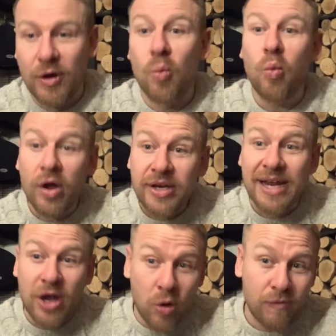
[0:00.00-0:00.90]
And one
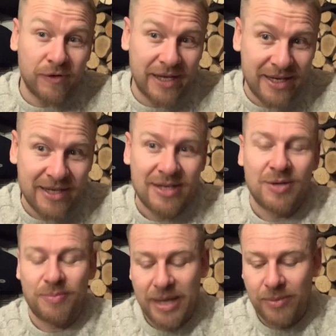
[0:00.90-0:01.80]
day, hopefully,
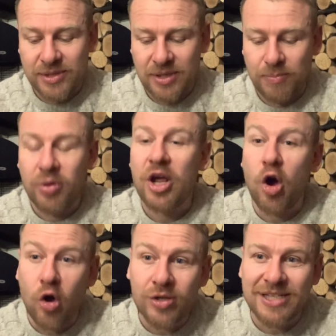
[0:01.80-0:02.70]
be able to put it
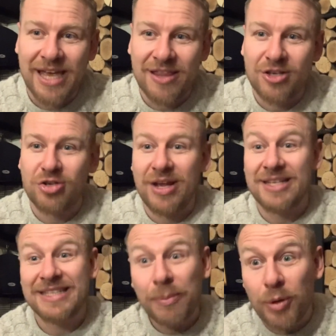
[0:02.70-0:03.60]
all together and create a
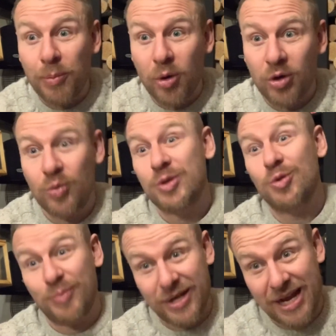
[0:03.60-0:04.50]
separate book, which
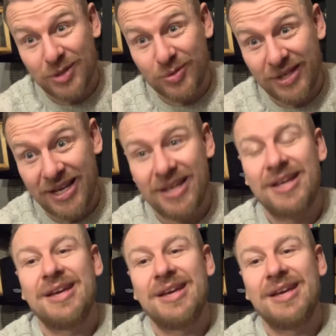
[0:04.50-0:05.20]
would be nice, wouldn't it?